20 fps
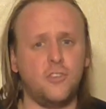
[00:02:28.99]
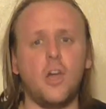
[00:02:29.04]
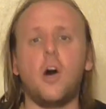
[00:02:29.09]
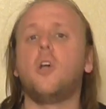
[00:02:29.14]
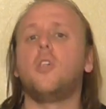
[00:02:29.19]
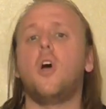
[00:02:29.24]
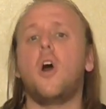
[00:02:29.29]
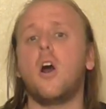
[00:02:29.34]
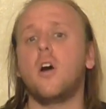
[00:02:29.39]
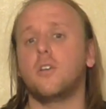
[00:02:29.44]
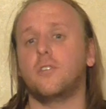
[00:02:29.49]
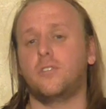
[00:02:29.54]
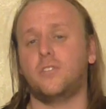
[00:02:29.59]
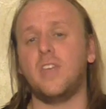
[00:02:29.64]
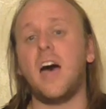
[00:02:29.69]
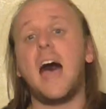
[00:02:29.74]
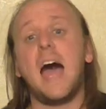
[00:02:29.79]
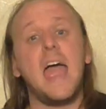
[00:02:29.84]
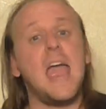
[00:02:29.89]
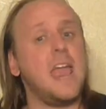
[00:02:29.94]

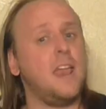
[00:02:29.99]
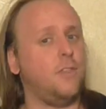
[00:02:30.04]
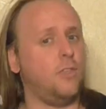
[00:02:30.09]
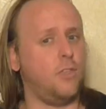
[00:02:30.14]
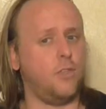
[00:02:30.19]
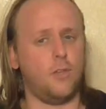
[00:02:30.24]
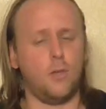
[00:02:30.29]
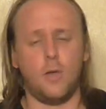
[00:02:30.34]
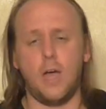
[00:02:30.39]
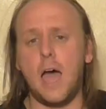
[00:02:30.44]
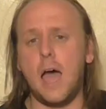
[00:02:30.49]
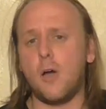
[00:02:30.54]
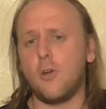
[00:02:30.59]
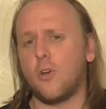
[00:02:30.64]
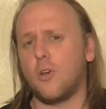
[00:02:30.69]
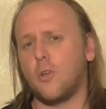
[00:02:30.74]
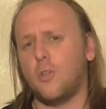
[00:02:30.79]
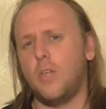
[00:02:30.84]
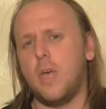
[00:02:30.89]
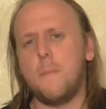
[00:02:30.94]
alongside The
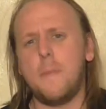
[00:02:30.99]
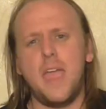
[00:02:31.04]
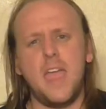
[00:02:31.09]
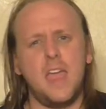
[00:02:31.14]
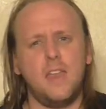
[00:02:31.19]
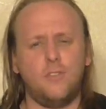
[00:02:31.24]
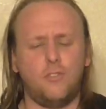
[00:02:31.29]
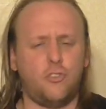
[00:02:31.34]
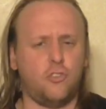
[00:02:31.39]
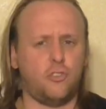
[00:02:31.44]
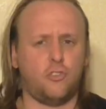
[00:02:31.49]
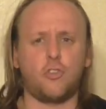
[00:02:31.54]
Outer Limits,